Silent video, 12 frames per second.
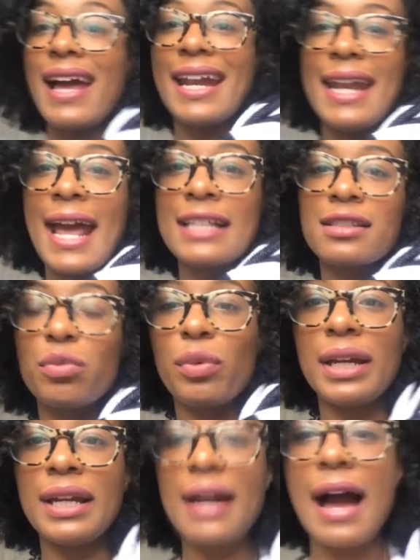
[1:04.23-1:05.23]
And next
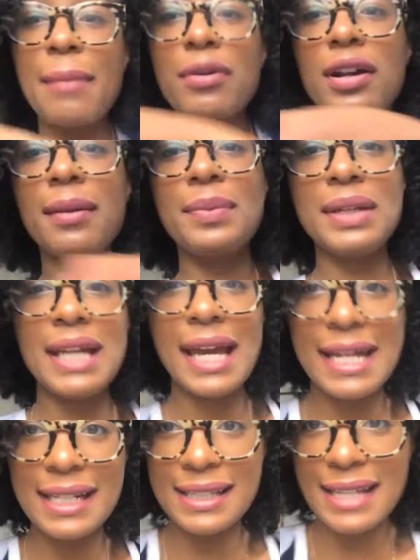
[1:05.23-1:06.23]
week I'm going to be
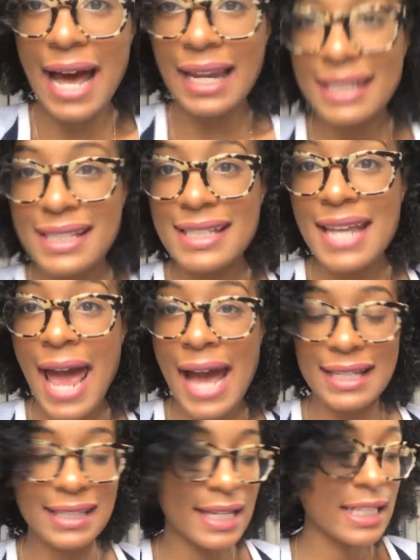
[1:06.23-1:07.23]
in Dallas,
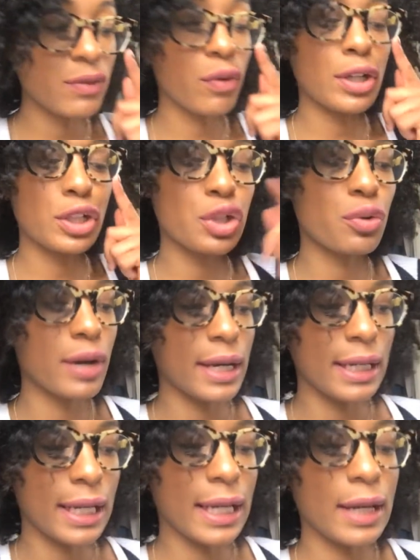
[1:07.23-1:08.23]
Texas for a
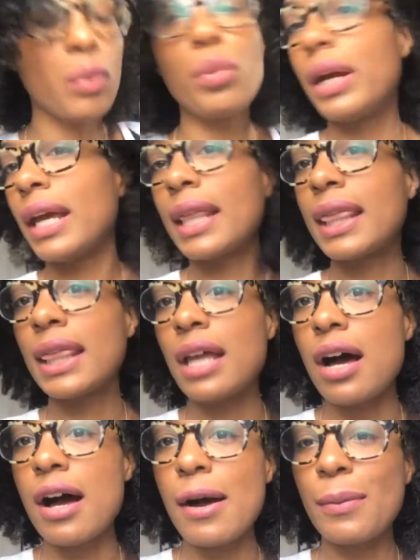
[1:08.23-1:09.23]
training with
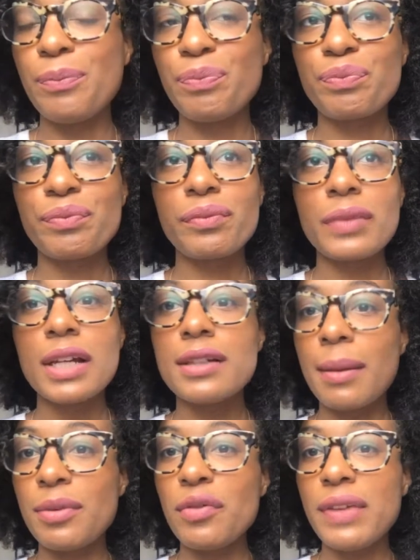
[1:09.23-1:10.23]

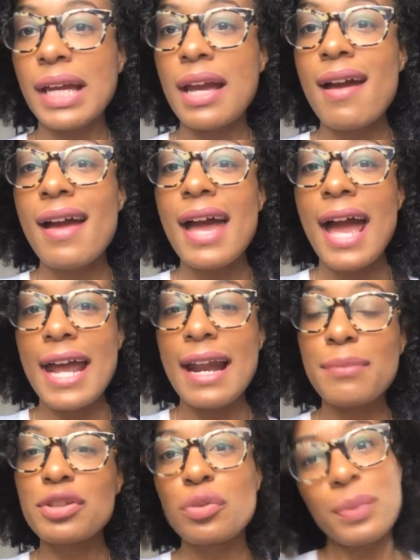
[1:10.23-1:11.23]
WV, and
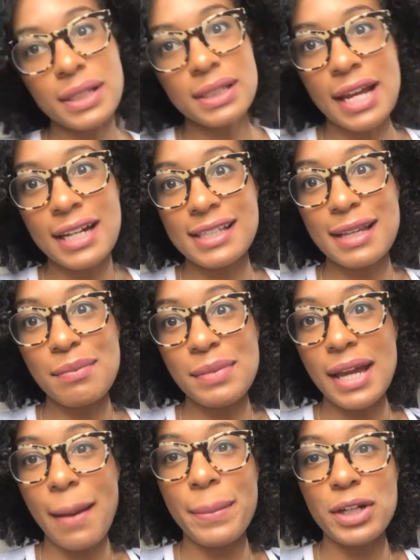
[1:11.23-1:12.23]
I'm super excited to
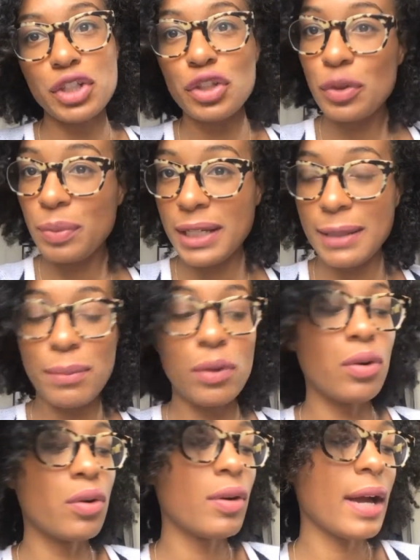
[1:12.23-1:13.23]
meet a bunch of new
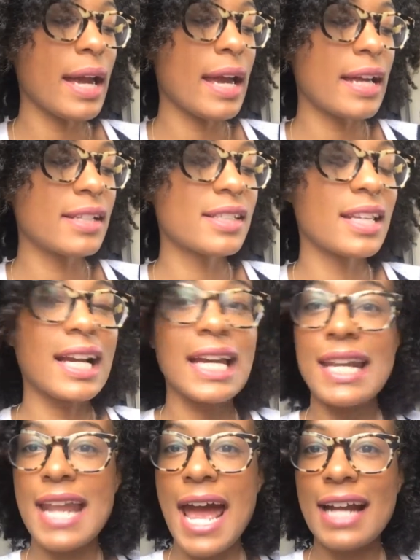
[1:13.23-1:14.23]
people and to
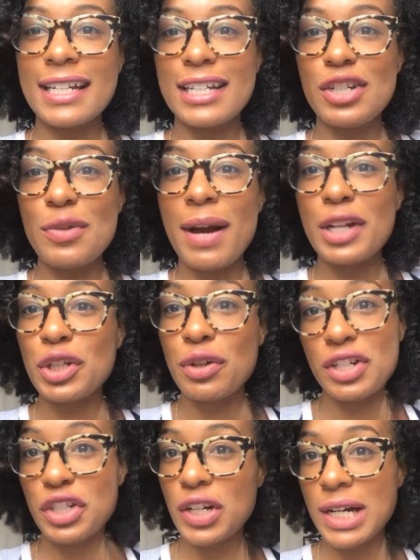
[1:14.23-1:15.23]
connect and do my
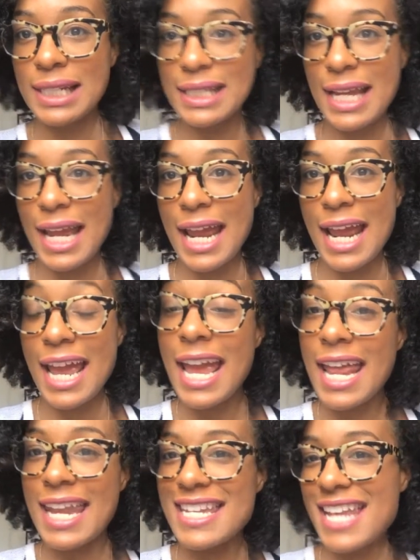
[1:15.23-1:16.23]
treasure hunting
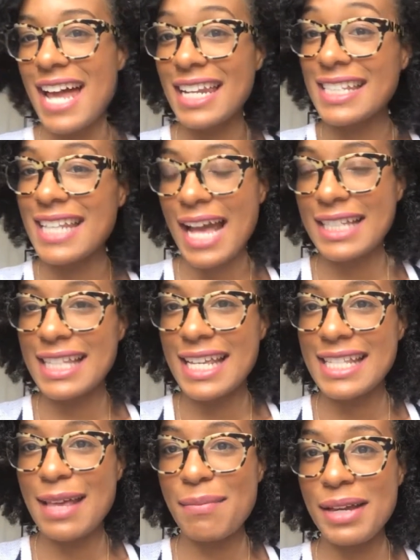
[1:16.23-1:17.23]
in Dallas,
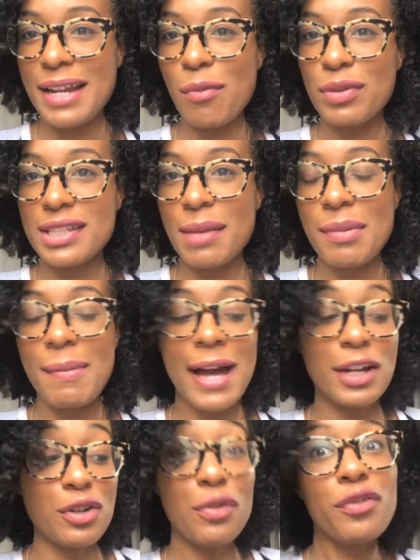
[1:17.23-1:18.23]
Texas, and meet up with some of my
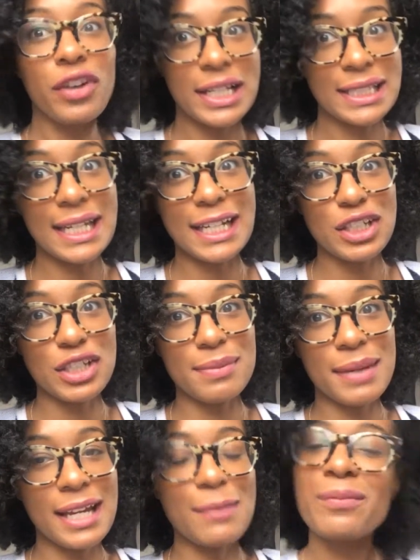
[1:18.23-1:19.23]
new friends that I just
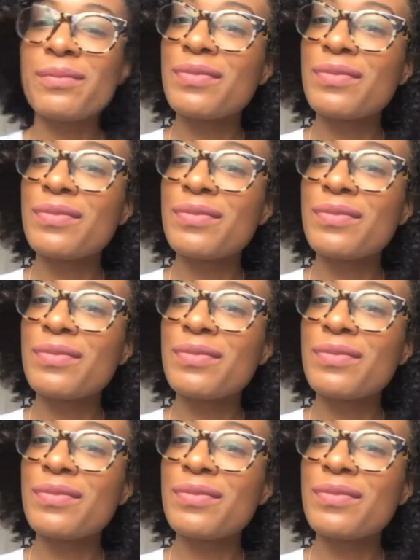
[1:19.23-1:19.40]
made.